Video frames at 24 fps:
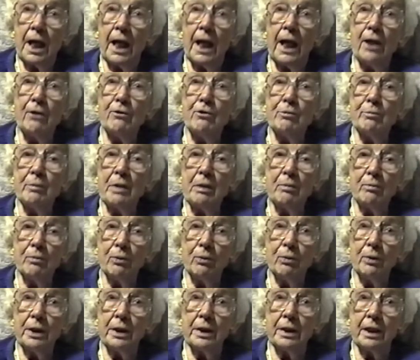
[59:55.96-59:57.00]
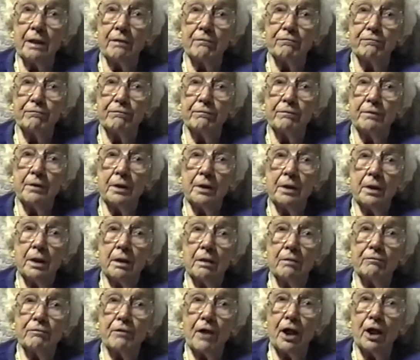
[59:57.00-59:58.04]
I remember when they
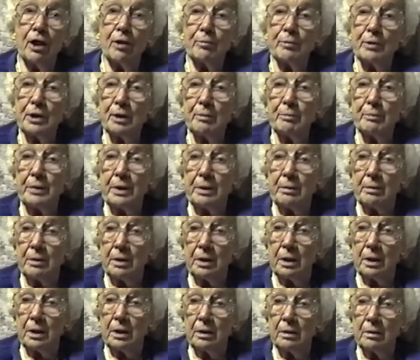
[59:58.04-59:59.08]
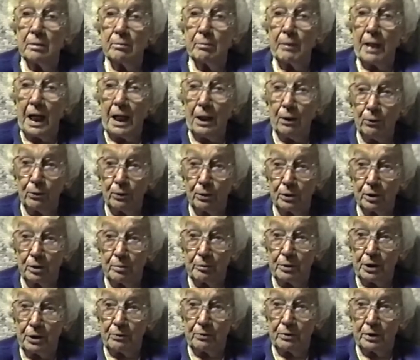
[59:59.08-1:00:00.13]
farmed up in the Bio
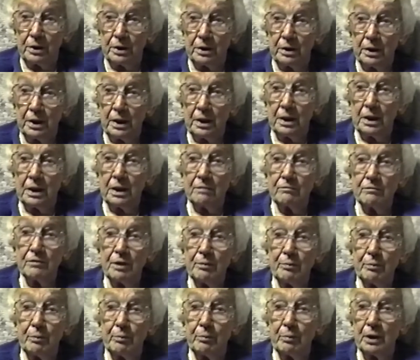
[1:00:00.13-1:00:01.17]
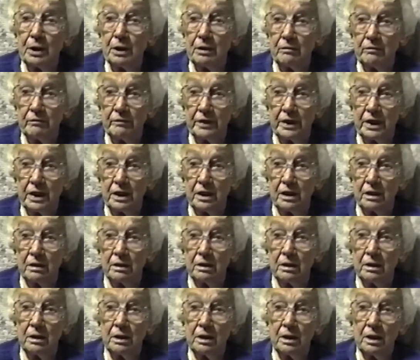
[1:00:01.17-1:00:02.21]
community. They lived up above the
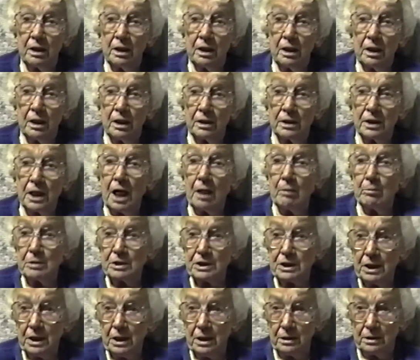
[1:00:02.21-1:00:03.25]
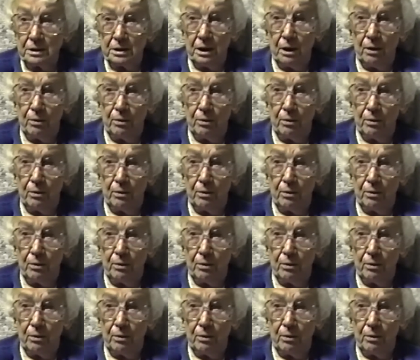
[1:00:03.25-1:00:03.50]
Thomas Hunt's